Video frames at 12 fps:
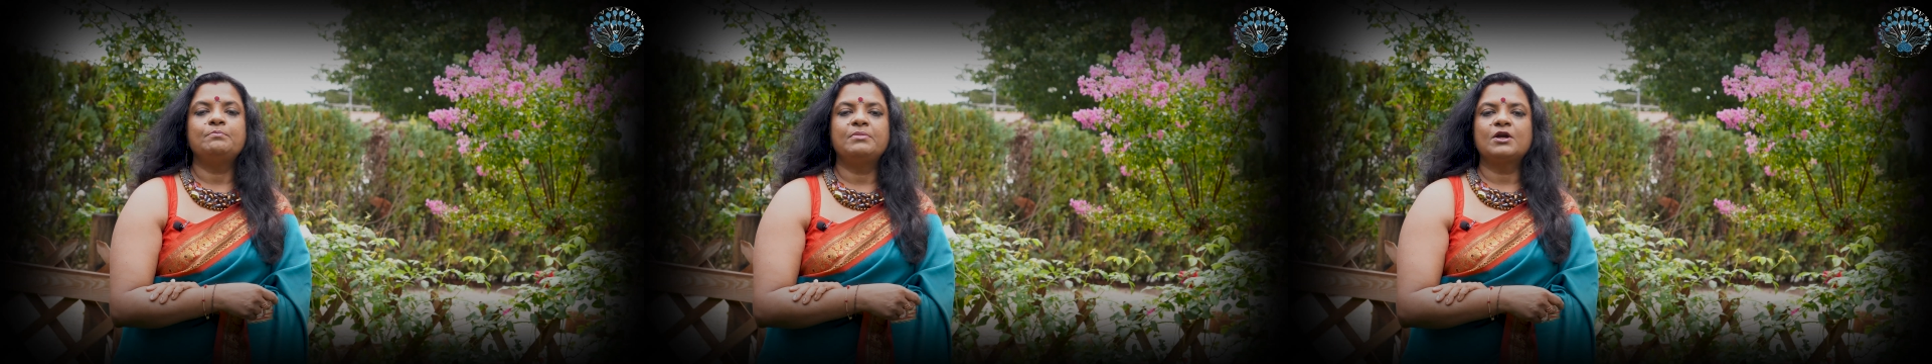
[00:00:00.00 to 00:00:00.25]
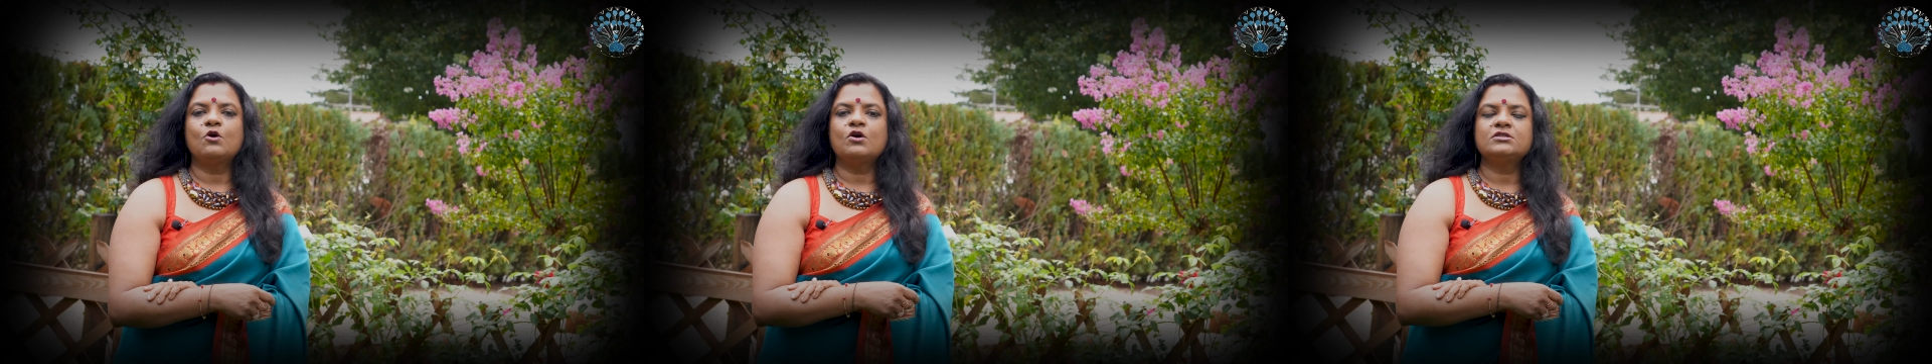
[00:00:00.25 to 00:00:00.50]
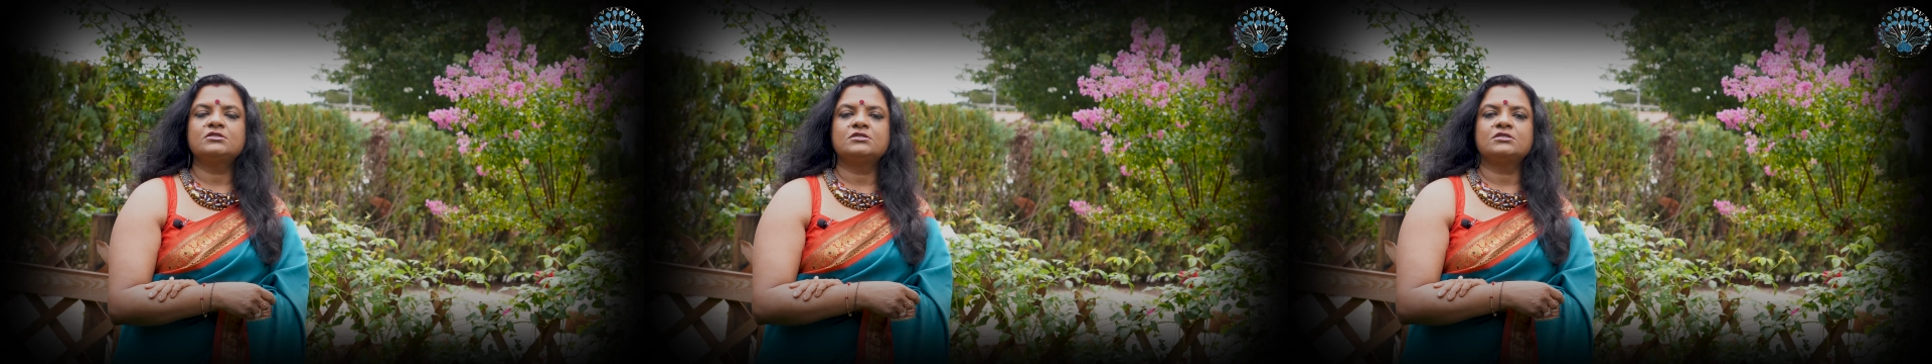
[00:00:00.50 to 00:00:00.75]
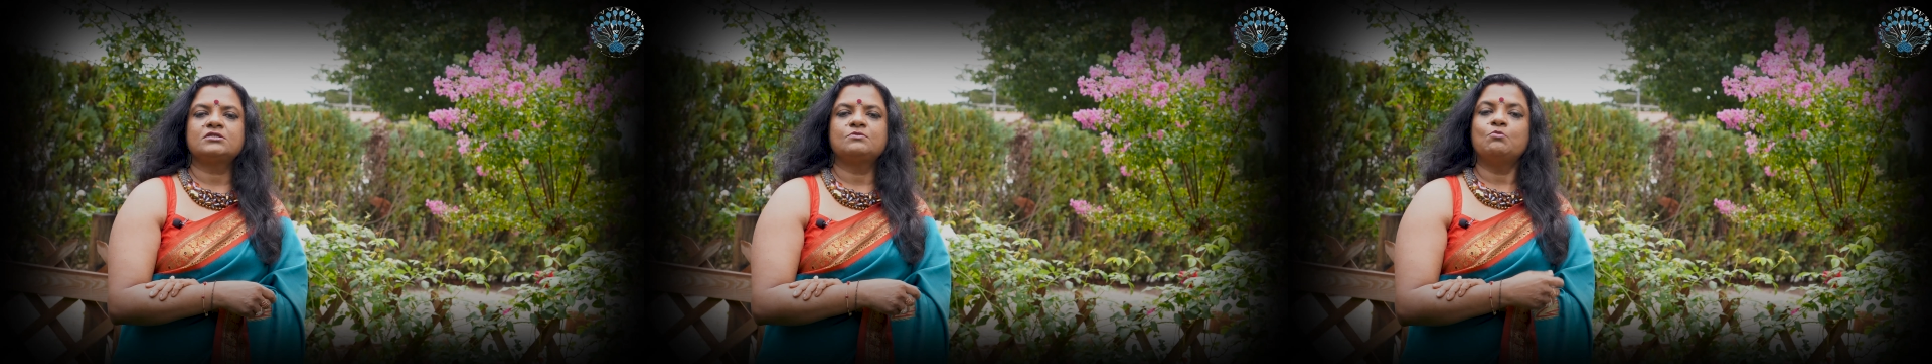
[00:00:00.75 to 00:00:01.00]

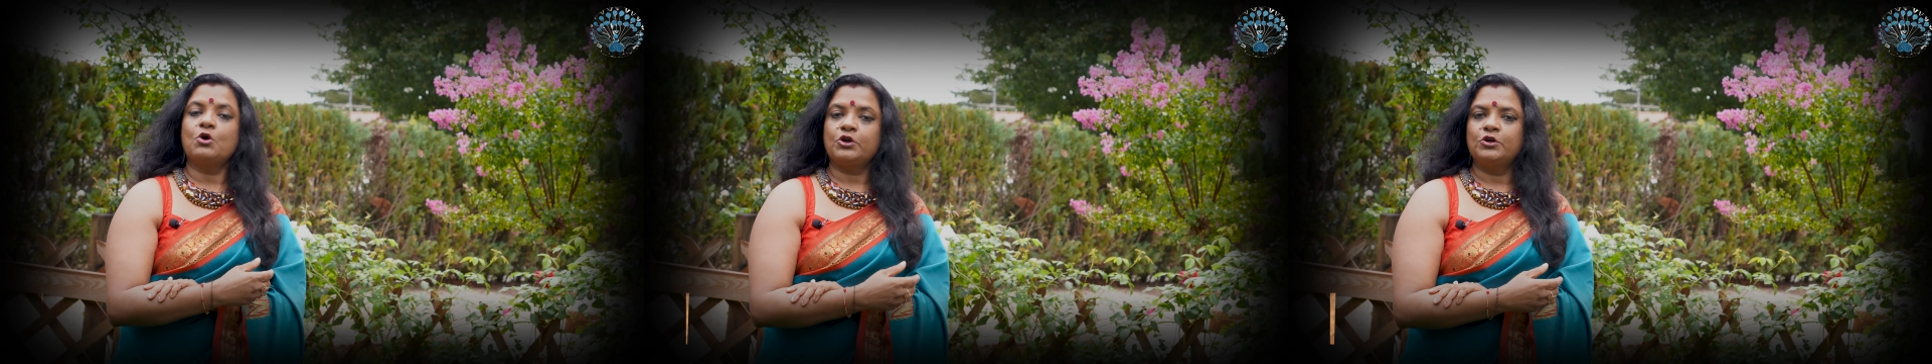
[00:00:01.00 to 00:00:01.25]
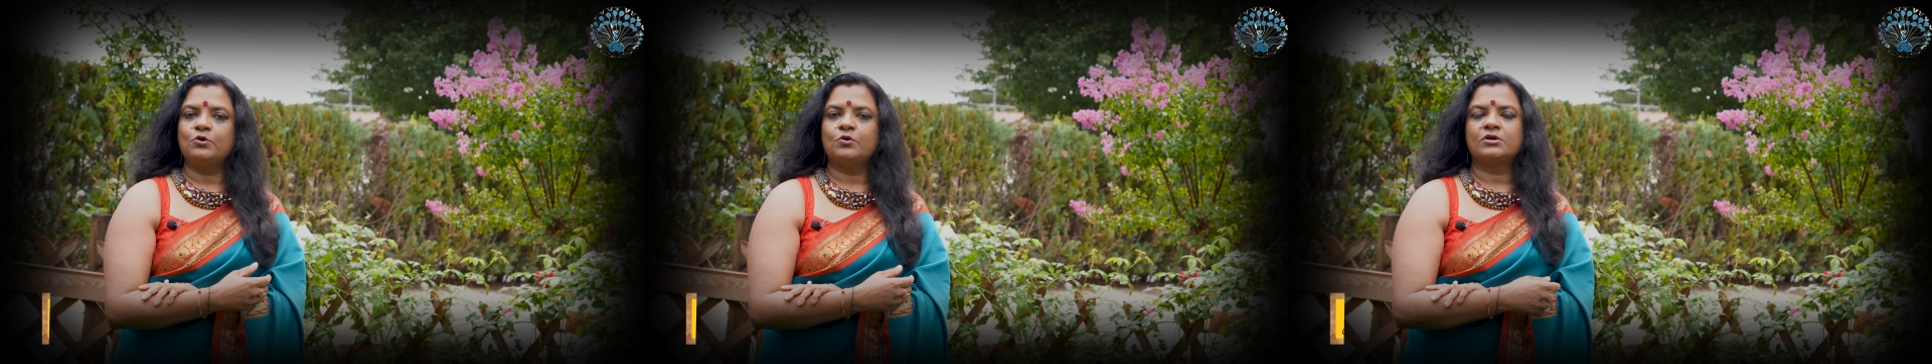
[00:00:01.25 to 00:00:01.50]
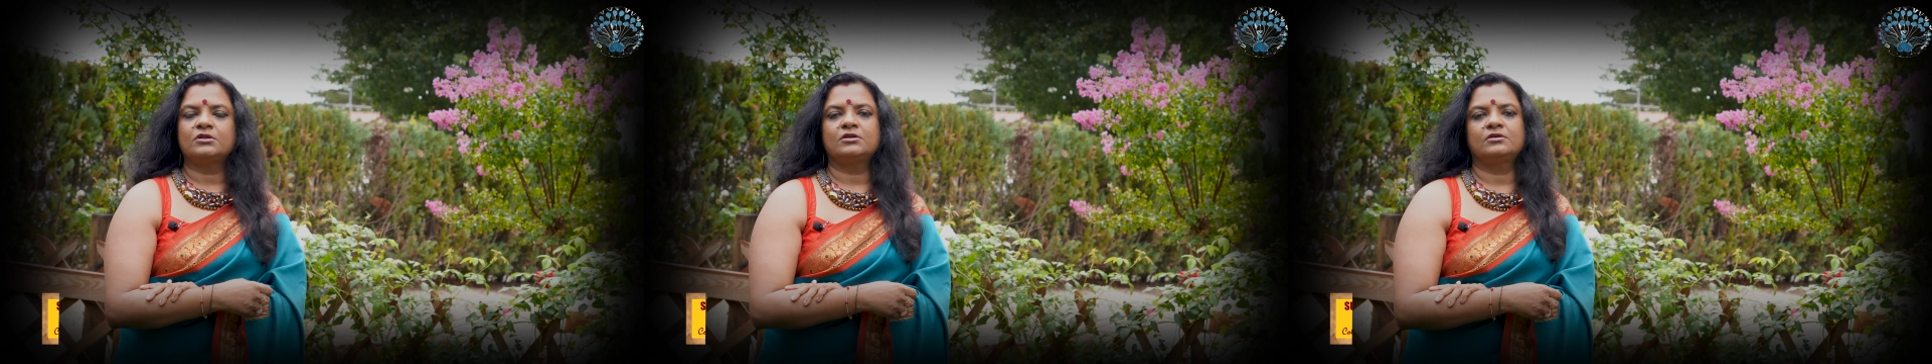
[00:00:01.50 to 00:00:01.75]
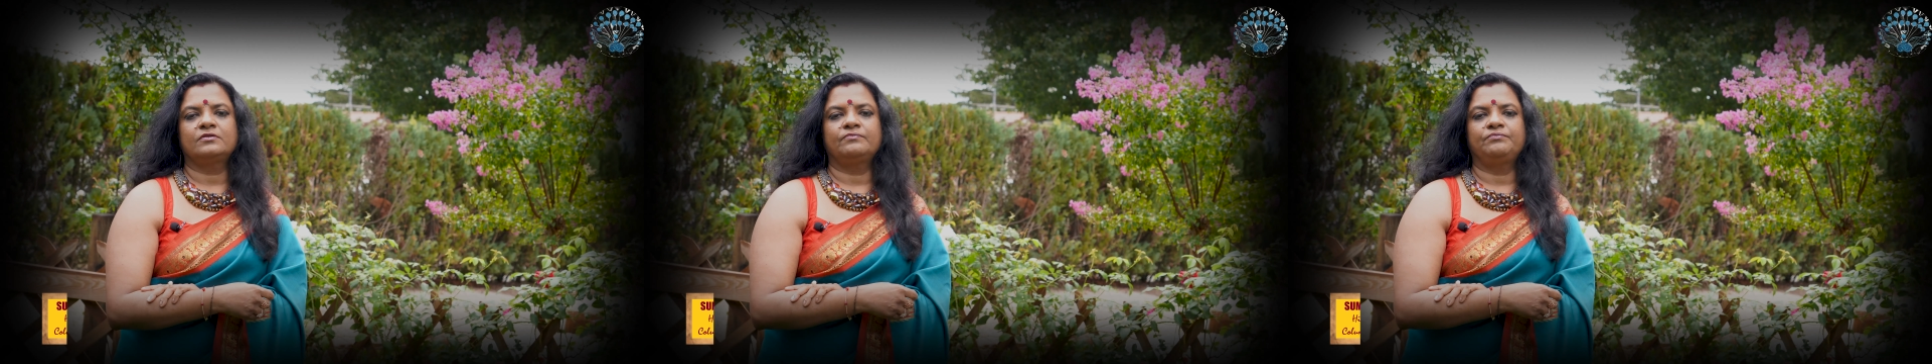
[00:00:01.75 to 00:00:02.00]
Because Mauryalok,
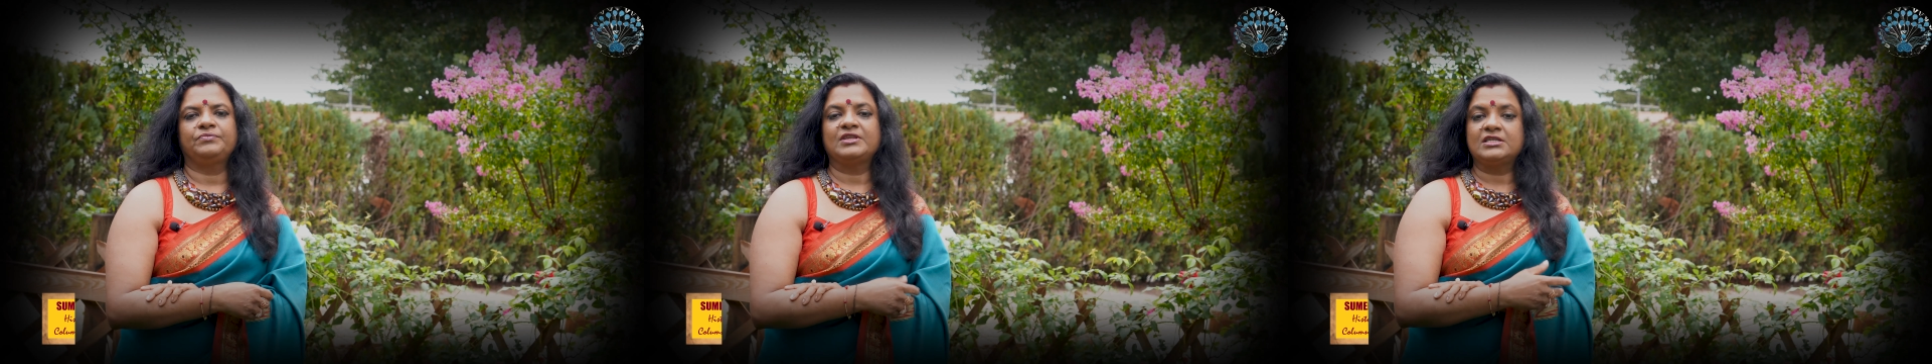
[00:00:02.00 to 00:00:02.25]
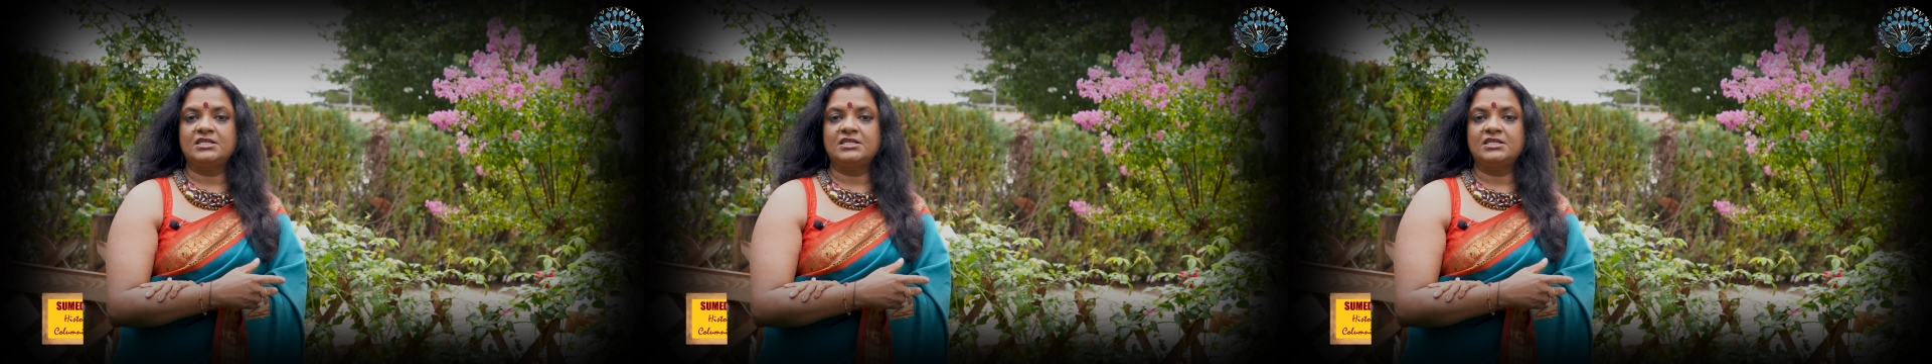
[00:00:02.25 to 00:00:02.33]
the